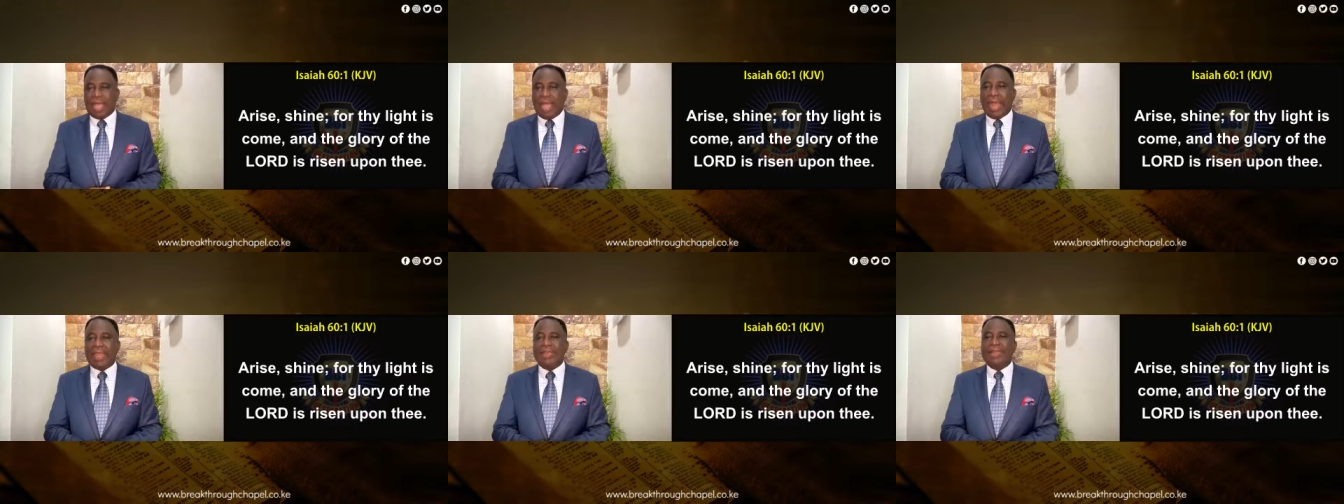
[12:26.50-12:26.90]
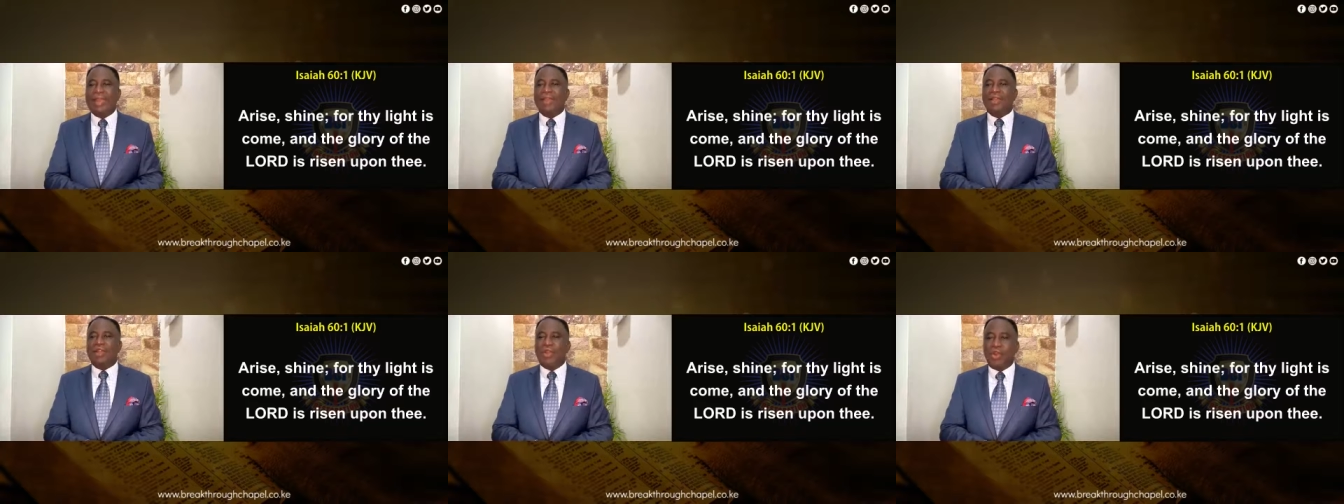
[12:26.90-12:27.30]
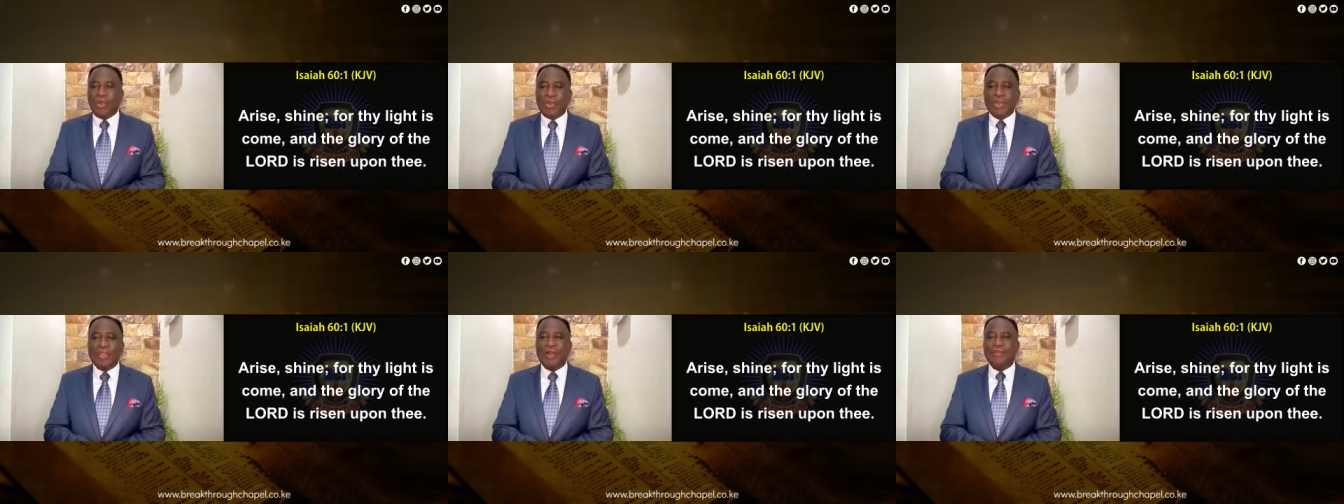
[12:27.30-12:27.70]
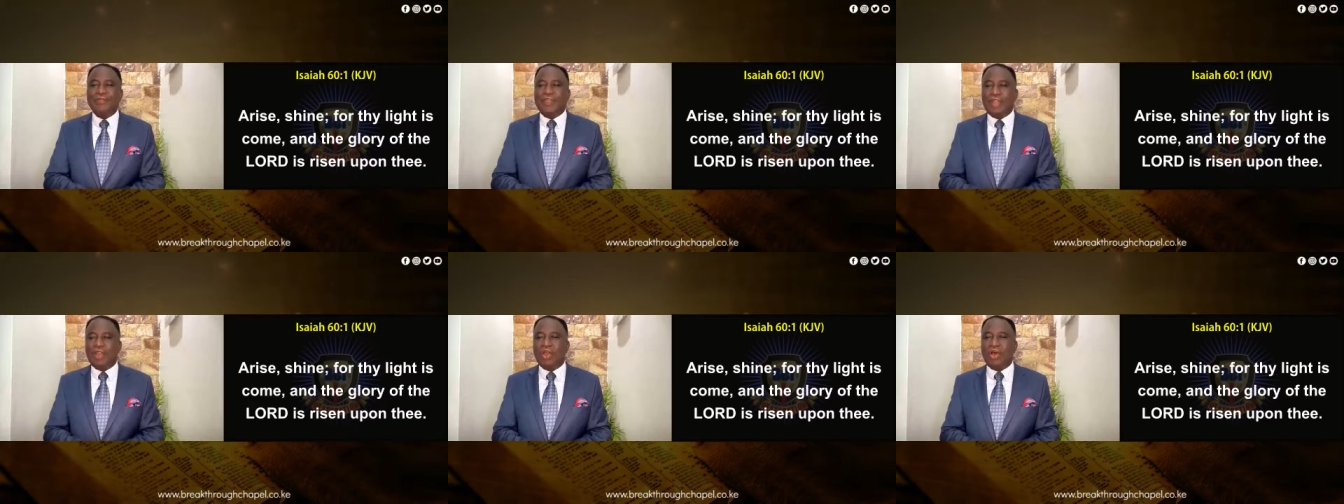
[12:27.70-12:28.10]
And the glory of
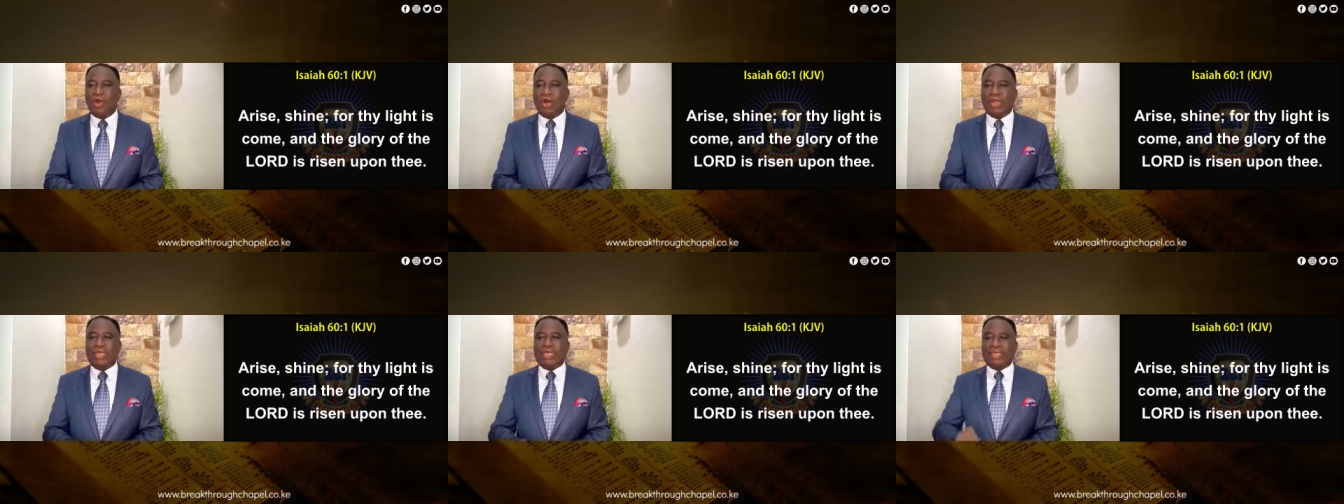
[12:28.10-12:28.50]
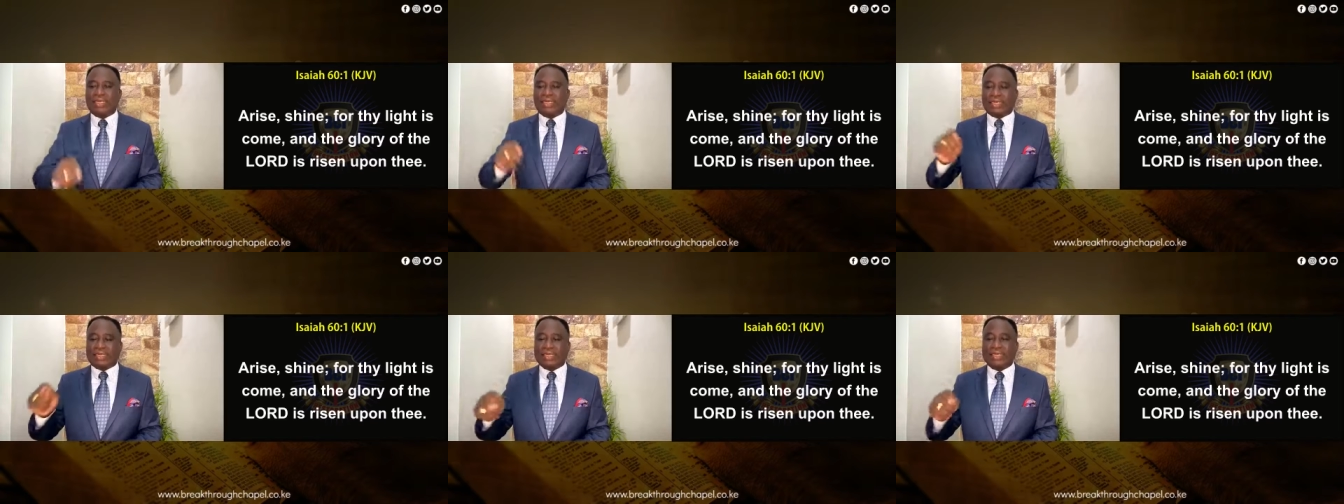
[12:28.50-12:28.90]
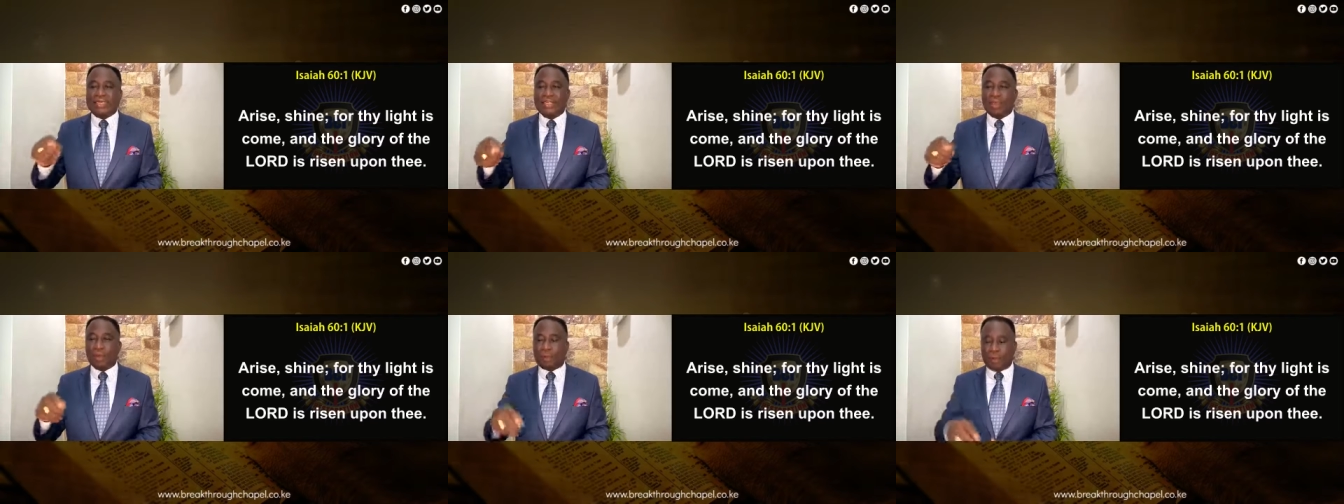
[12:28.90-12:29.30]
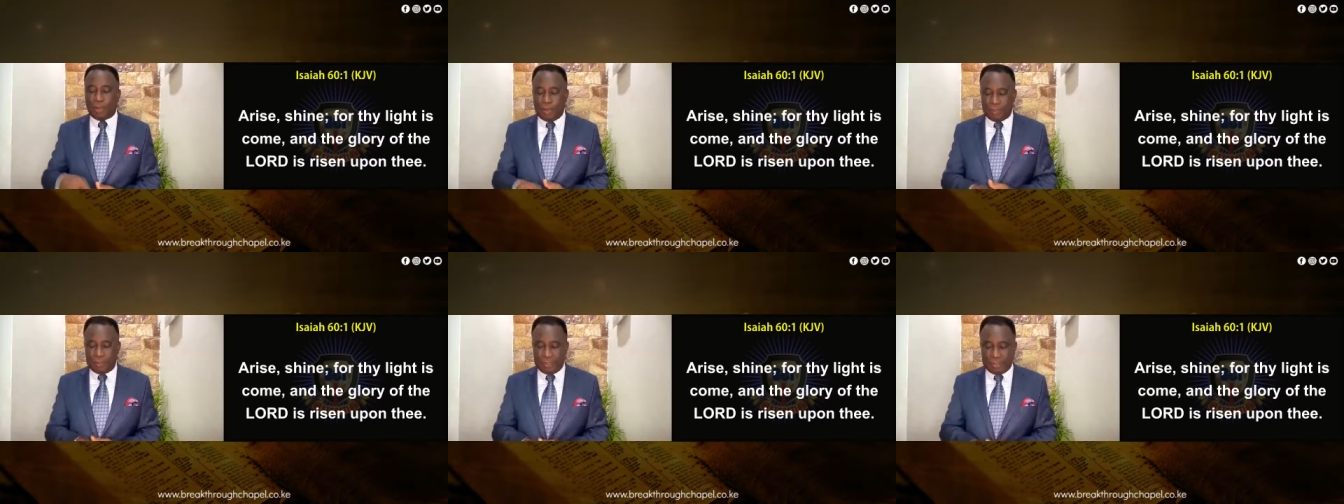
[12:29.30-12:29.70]
the Lord is risen
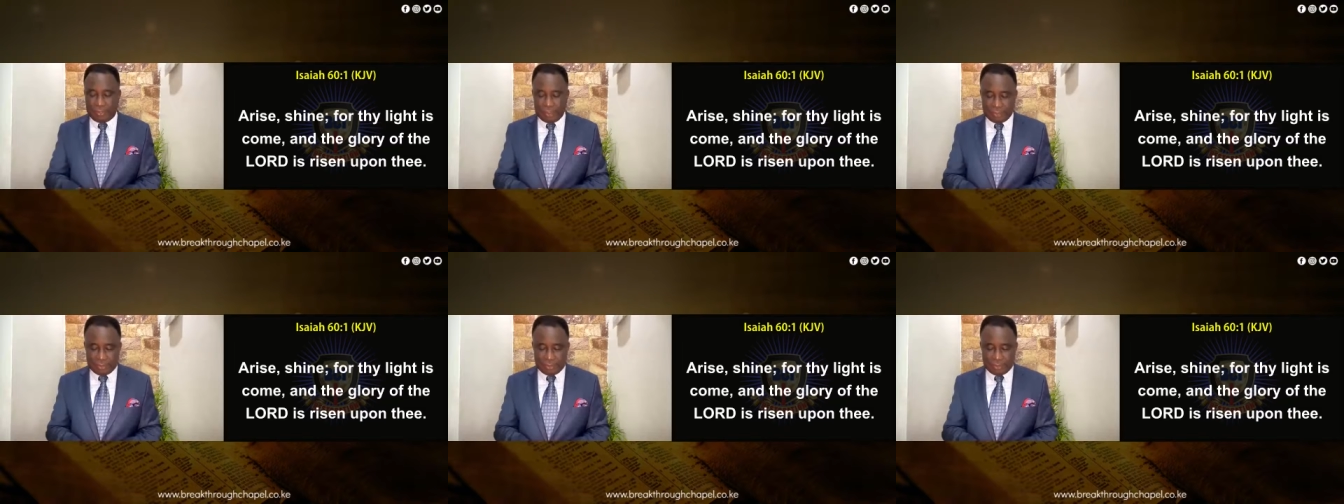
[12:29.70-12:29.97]
upon thee.